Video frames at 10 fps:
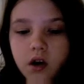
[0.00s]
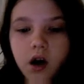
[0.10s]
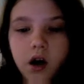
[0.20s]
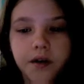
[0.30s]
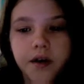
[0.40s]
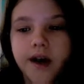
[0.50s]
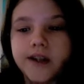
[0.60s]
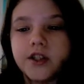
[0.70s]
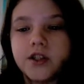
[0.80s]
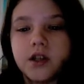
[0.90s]
Uh, yeah,
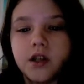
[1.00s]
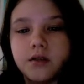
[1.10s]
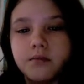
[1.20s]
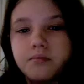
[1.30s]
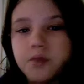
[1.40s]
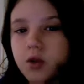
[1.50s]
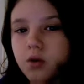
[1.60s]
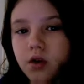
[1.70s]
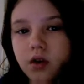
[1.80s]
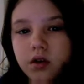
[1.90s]
just a
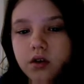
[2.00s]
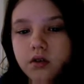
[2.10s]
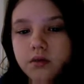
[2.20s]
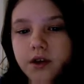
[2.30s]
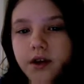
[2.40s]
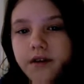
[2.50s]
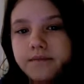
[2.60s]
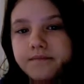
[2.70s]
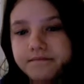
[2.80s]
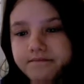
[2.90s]
short little, you know,
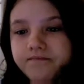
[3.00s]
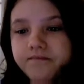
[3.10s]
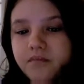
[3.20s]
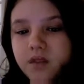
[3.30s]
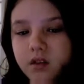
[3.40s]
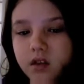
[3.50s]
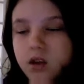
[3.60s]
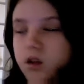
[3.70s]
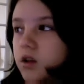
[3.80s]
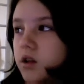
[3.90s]

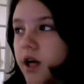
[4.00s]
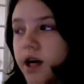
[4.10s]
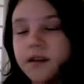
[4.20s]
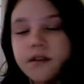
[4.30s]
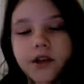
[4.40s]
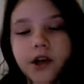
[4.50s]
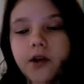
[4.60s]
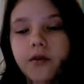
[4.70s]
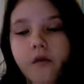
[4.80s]
yeah, so